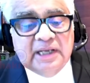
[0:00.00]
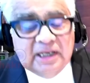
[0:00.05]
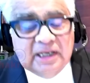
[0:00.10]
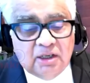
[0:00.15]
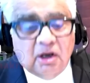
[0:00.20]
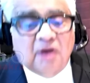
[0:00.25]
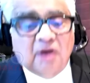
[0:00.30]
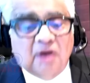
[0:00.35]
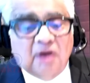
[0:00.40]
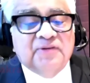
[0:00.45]

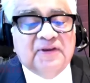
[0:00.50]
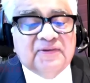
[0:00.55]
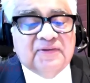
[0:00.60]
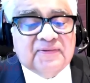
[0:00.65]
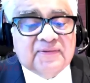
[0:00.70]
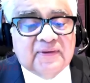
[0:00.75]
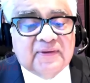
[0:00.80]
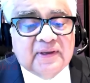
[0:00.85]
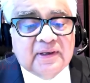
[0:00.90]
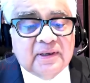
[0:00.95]
in
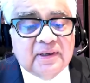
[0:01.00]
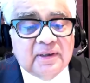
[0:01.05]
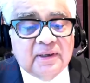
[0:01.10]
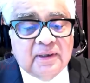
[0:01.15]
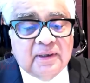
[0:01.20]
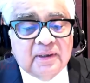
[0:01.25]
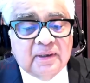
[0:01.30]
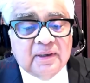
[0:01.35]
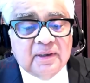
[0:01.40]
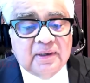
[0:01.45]
office
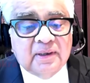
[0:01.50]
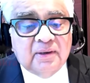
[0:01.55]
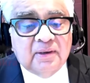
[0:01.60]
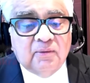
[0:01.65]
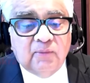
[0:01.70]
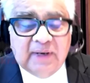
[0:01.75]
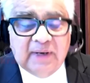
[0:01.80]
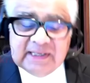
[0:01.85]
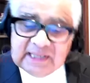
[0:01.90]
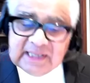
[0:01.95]

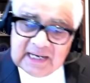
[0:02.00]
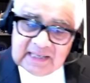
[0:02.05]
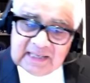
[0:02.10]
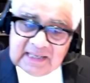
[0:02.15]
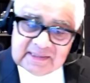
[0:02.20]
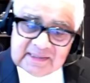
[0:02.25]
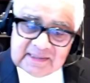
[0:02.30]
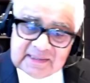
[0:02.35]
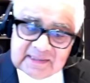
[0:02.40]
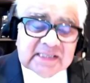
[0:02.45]
where there are
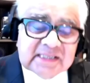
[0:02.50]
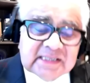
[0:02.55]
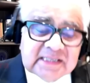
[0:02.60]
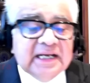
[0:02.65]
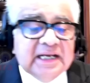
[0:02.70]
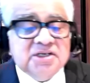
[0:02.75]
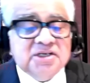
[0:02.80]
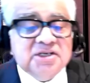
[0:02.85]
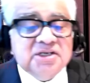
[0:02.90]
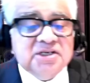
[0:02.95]
serious
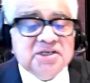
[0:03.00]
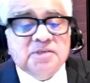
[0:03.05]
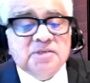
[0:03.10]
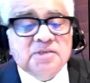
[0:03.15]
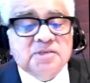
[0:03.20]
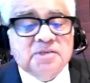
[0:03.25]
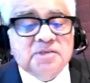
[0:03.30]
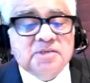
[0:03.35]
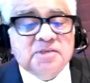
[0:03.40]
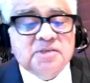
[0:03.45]
allegations
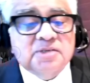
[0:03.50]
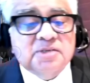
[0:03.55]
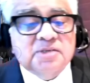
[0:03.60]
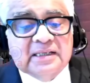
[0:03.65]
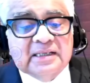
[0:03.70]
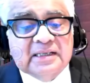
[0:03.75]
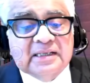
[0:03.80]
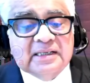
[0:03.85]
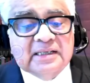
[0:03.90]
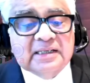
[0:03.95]
pending
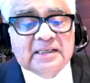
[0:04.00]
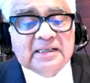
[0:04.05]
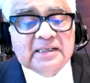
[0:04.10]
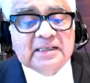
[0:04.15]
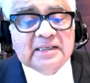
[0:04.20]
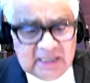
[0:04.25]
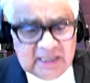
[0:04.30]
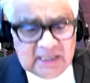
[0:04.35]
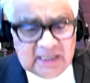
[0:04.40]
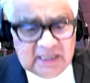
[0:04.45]
against them.
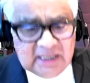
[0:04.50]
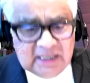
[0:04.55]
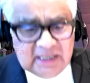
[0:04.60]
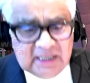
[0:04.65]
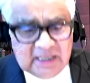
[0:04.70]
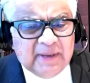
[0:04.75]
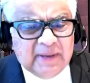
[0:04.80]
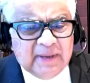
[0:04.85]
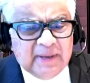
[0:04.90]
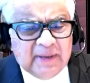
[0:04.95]
That's the
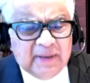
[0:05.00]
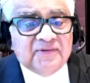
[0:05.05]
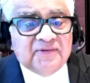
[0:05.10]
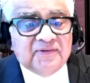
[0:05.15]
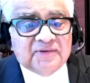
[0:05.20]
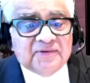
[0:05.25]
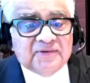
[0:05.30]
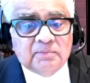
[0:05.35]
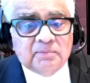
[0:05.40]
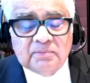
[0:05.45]
bane of our
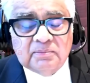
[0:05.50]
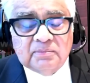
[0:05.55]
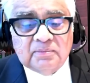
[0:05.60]
system.